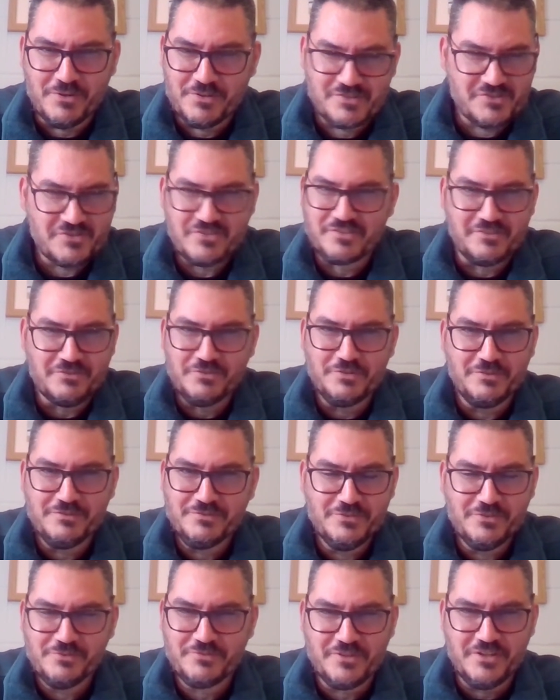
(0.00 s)
Or is there
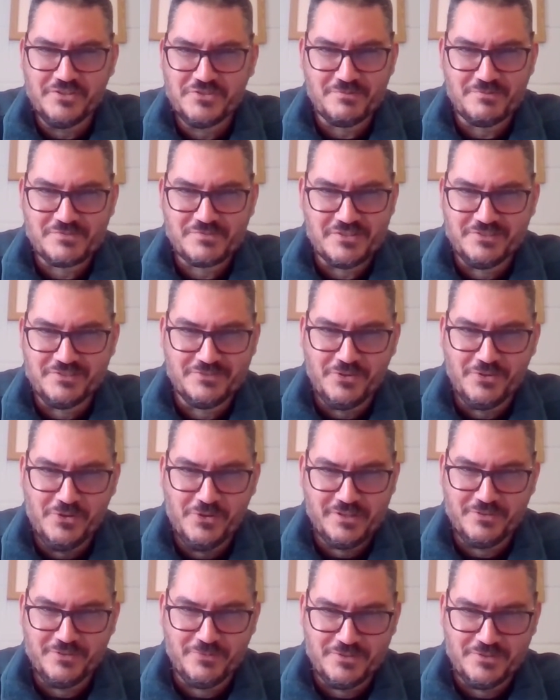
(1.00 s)
no friendships in
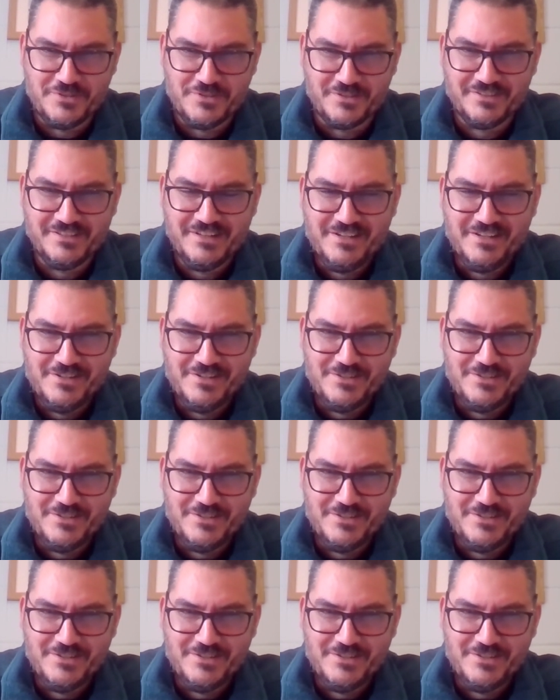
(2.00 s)
hockey when you're